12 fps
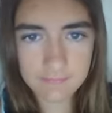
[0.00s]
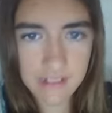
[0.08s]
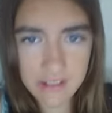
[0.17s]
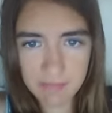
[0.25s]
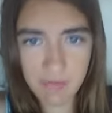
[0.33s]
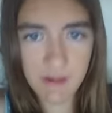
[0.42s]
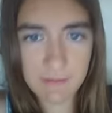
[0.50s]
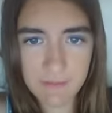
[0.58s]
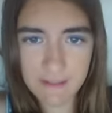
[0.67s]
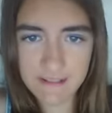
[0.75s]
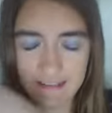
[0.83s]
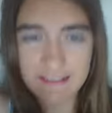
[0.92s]
that's part of
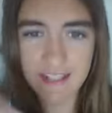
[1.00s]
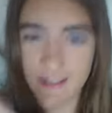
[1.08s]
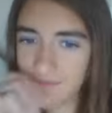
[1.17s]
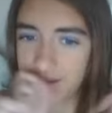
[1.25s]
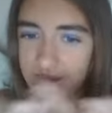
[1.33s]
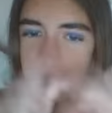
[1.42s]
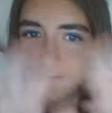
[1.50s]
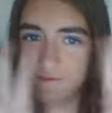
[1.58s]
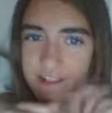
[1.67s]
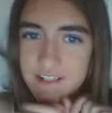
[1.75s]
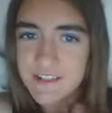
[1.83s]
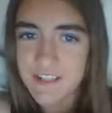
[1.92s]
my TikTok. Don't
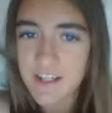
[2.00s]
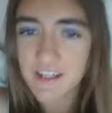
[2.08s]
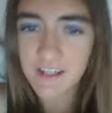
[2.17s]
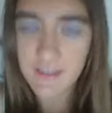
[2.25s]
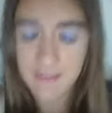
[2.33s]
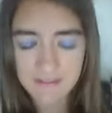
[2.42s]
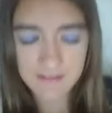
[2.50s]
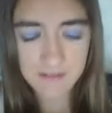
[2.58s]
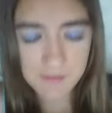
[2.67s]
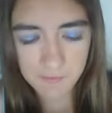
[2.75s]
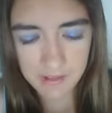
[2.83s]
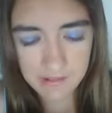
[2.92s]
judge.
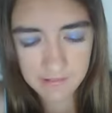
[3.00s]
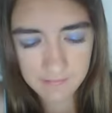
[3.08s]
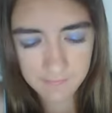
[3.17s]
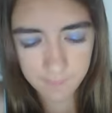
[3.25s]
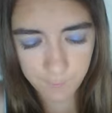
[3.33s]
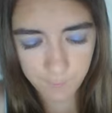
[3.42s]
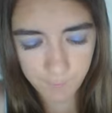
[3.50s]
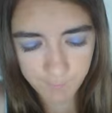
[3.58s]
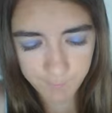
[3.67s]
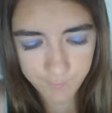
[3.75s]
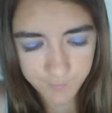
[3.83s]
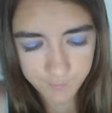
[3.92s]
Anyway, um,
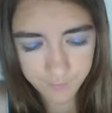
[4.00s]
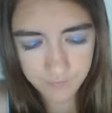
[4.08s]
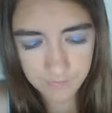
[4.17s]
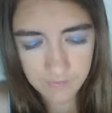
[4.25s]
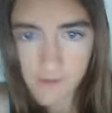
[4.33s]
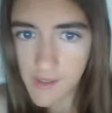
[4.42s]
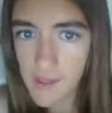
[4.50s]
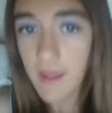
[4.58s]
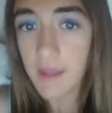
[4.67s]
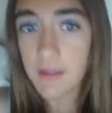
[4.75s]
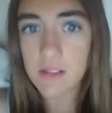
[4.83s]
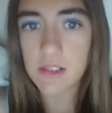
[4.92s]

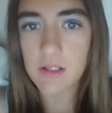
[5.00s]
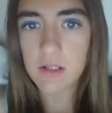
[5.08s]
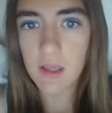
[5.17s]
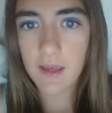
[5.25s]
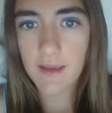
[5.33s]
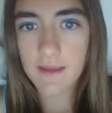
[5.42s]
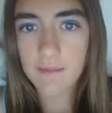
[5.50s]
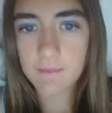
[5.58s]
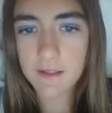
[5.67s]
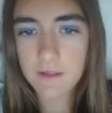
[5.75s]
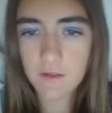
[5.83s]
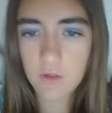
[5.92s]
and then I'm
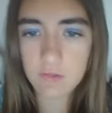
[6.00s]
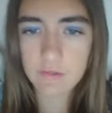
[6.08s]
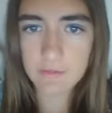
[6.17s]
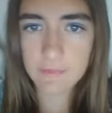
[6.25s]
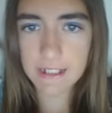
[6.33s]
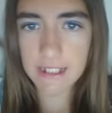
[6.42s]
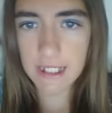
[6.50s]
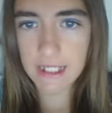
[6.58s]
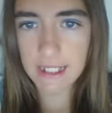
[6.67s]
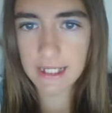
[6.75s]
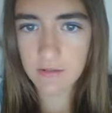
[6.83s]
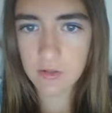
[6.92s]
gonna go with my dad
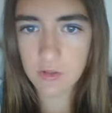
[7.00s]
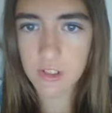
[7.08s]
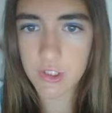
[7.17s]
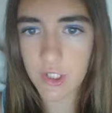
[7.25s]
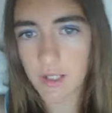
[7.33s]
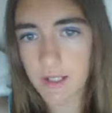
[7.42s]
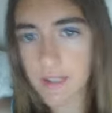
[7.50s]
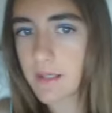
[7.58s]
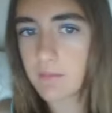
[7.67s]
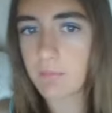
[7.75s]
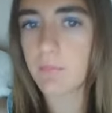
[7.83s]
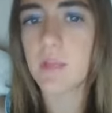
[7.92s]
and go to Target
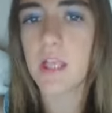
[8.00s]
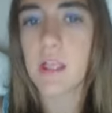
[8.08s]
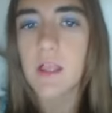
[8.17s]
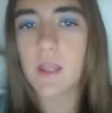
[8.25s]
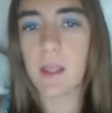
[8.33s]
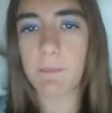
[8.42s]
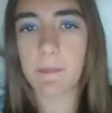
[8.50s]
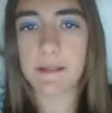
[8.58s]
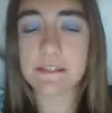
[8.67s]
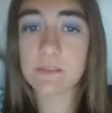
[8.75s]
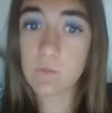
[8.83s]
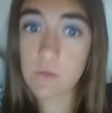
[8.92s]
and buy
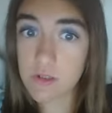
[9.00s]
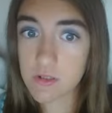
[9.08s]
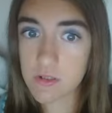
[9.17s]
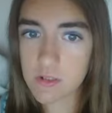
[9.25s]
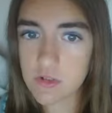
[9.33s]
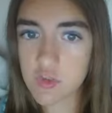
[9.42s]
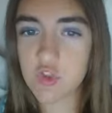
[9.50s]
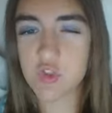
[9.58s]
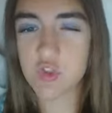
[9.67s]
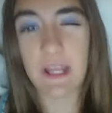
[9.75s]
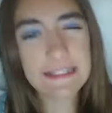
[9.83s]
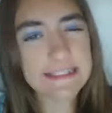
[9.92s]
some more
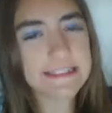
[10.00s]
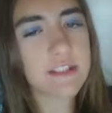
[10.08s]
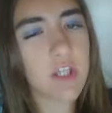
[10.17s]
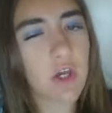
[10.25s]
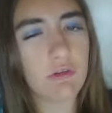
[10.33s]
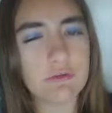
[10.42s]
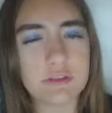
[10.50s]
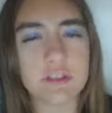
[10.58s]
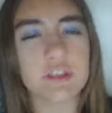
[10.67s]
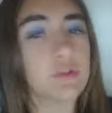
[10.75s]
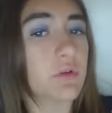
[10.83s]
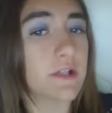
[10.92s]
dress code
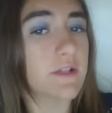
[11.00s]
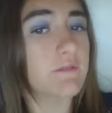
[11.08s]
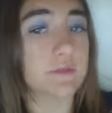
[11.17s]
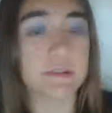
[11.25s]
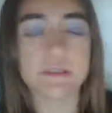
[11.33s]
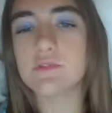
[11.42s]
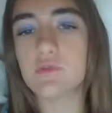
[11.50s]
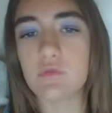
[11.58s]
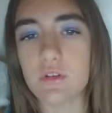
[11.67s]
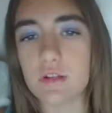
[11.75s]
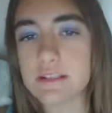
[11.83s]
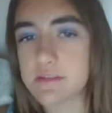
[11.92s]
shorts for
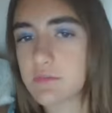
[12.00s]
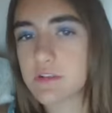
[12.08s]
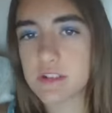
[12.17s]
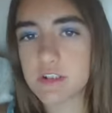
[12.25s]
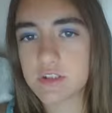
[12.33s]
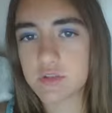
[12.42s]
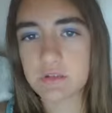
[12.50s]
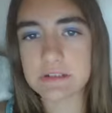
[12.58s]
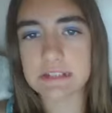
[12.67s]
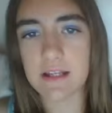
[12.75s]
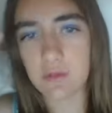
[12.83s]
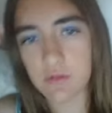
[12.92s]
school because most of the shorts
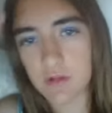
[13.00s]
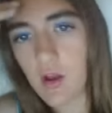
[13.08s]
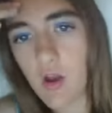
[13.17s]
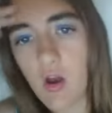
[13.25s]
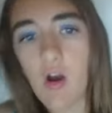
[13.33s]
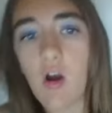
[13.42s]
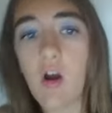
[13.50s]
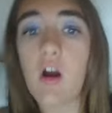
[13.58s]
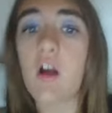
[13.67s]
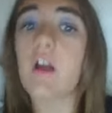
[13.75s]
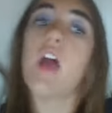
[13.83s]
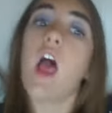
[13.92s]
I own
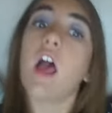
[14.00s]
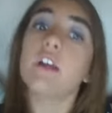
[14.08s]
are